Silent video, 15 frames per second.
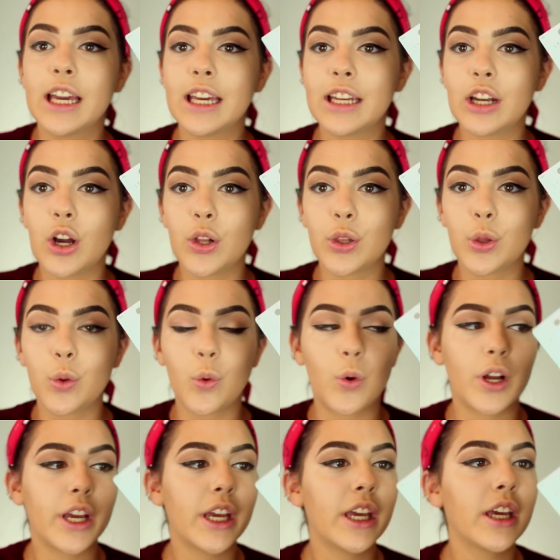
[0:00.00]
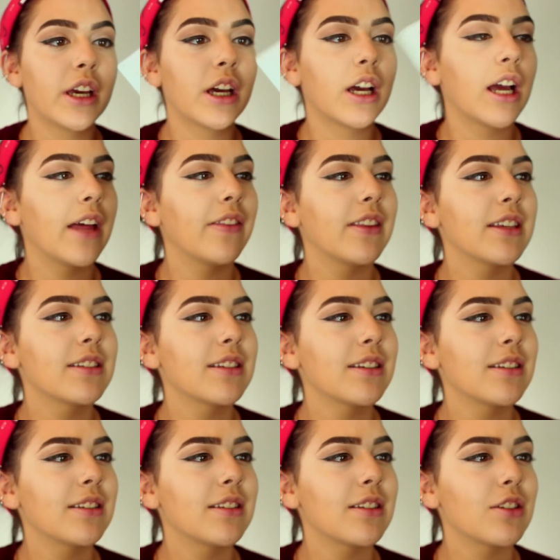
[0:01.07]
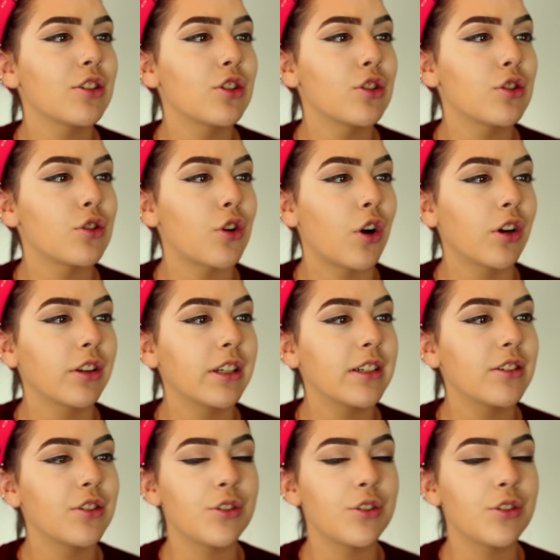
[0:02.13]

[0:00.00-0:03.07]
in Alloy, and this is Starlit